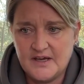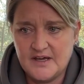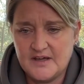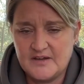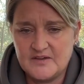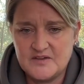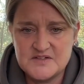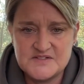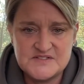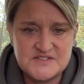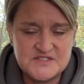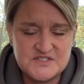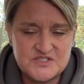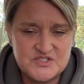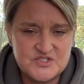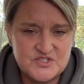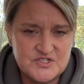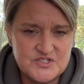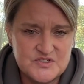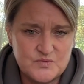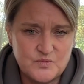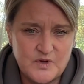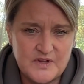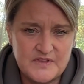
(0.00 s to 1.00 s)
this is
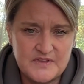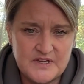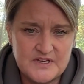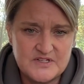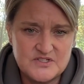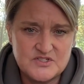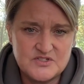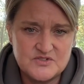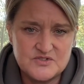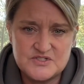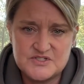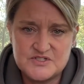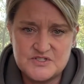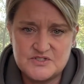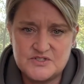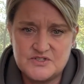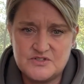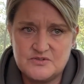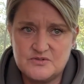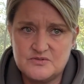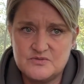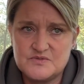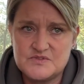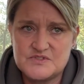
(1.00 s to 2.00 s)
just what they choose to
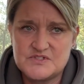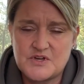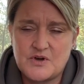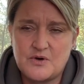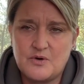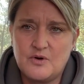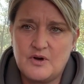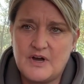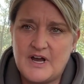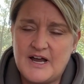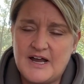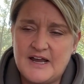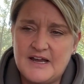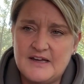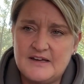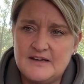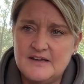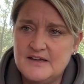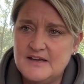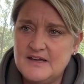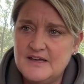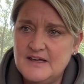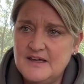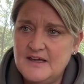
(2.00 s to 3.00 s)
do. So I
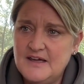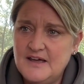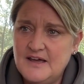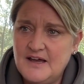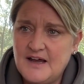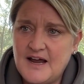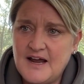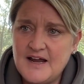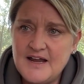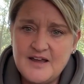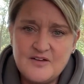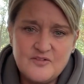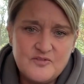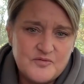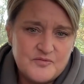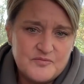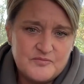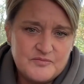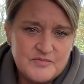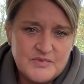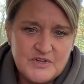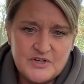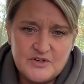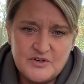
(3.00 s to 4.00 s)
have,
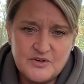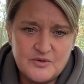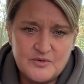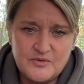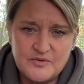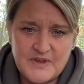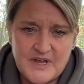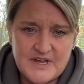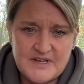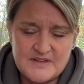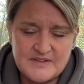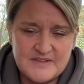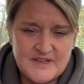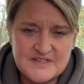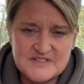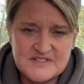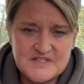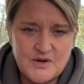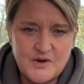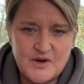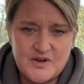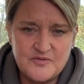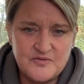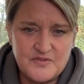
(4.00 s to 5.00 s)
that's
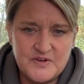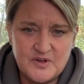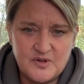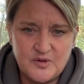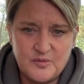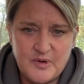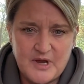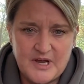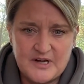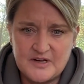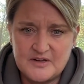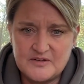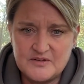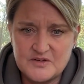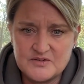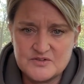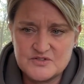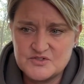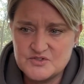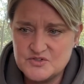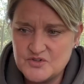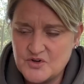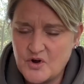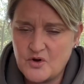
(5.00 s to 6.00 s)
how I feel about it.
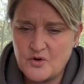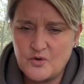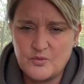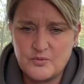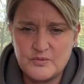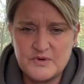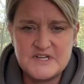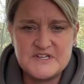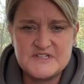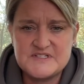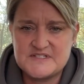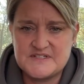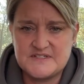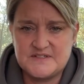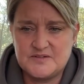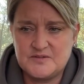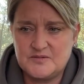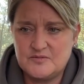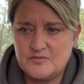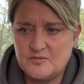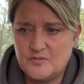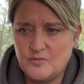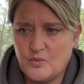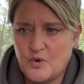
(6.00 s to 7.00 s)
There's no
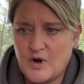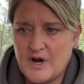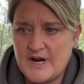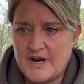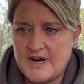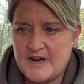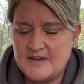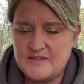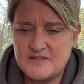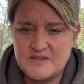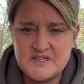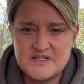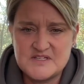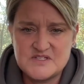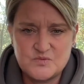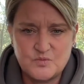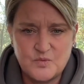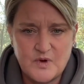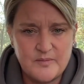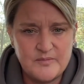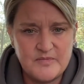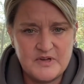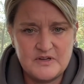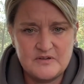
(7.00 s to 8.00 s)
reason why these
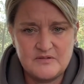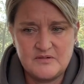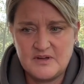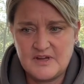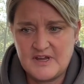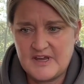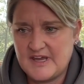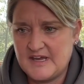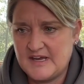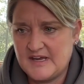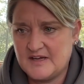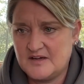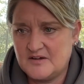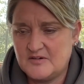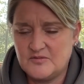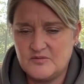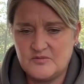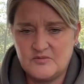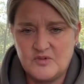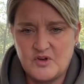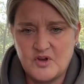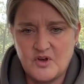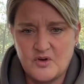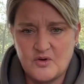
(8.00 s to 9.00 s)
women can't
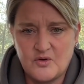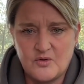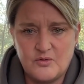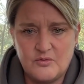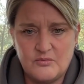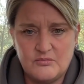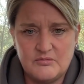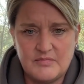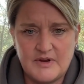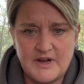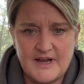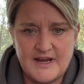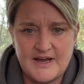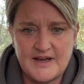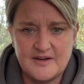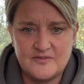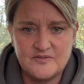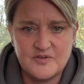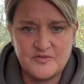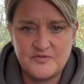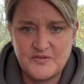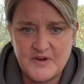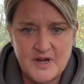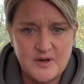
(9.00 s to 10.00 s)
go
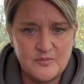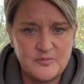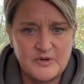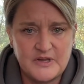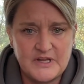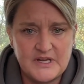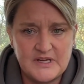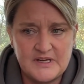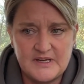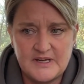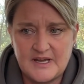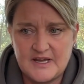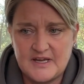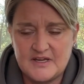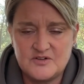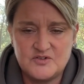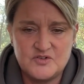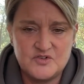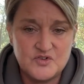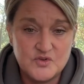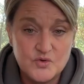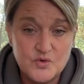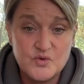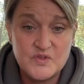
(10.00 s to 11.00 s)
have a family
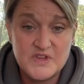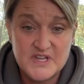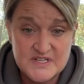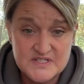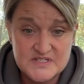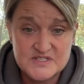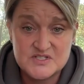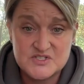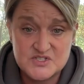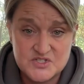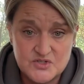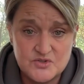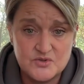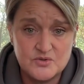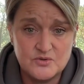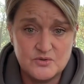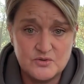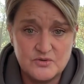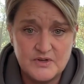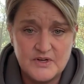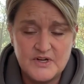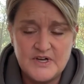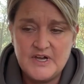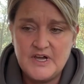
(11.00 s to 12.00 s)
and do this
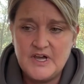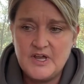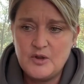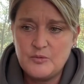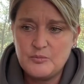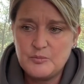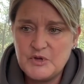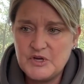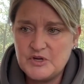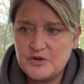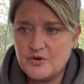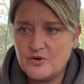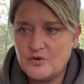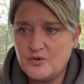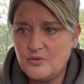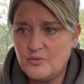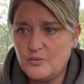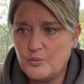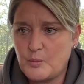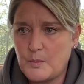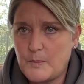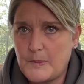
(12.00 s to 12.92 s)
too. You know,